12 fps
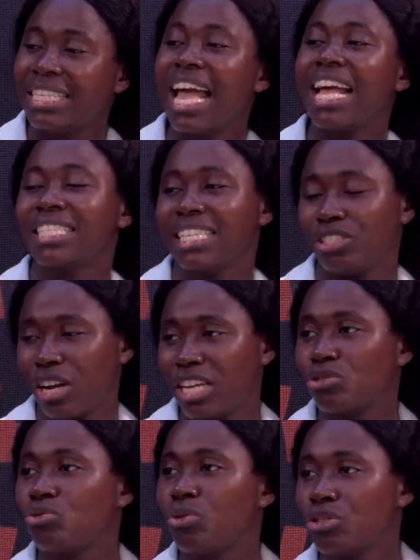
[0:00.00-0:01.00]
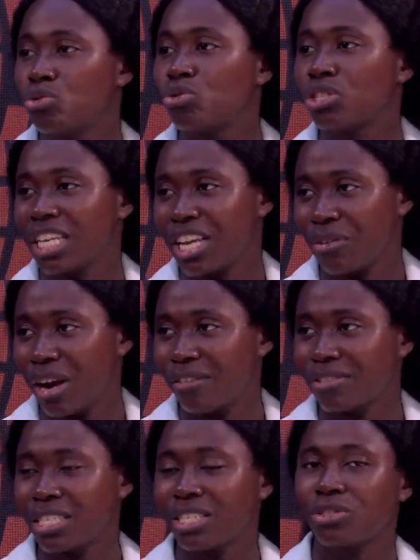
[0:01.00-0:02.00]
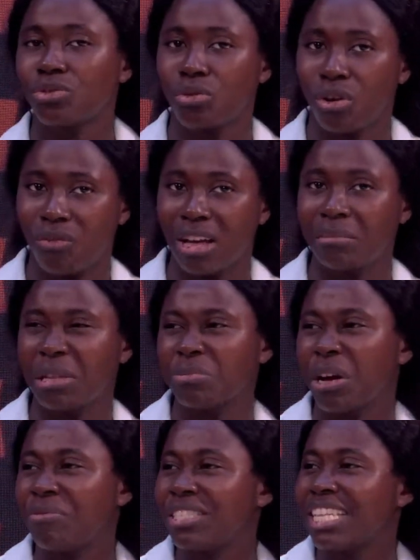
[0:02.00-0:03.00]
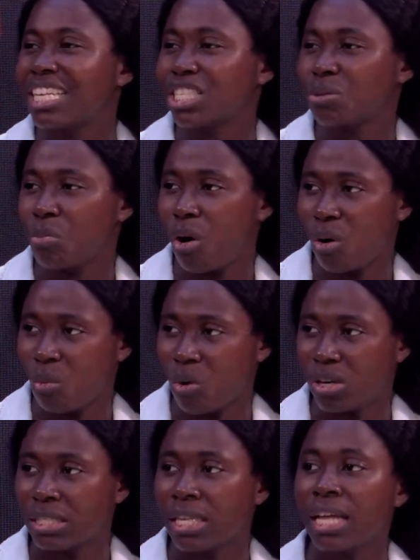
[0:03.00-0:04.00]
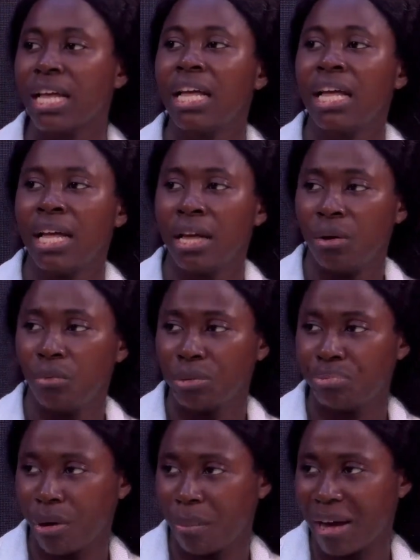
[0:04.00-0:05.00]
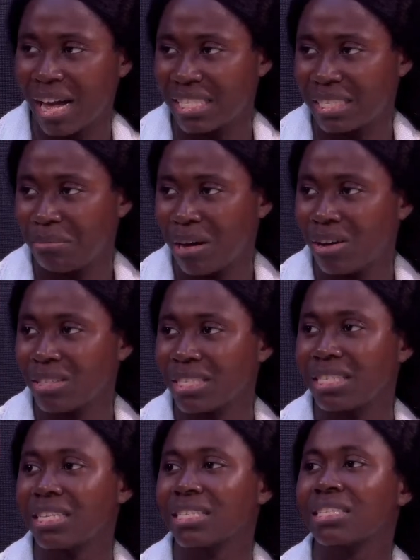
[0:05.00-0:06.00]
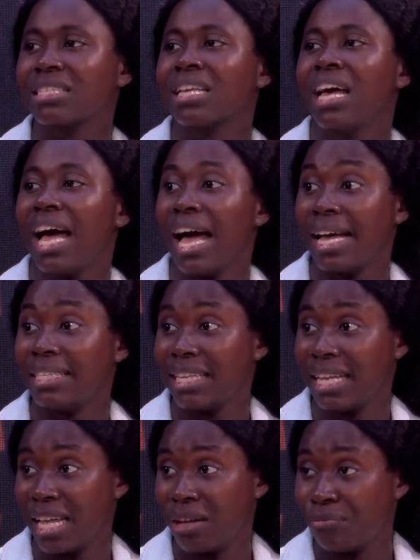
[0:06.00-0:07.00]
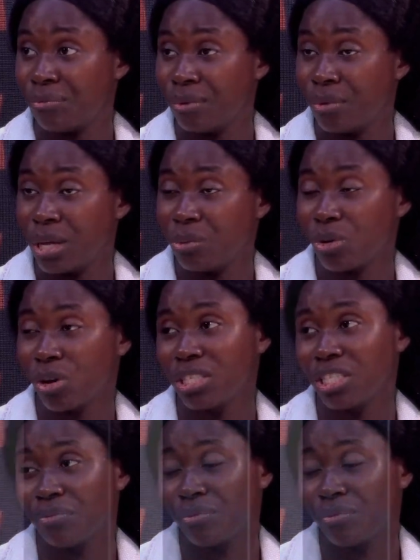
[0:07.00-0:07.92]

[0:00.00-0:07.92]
Yes, they try to do skin grafting to cover the place. But if it's a small one, with proper antibiotics, and we call it a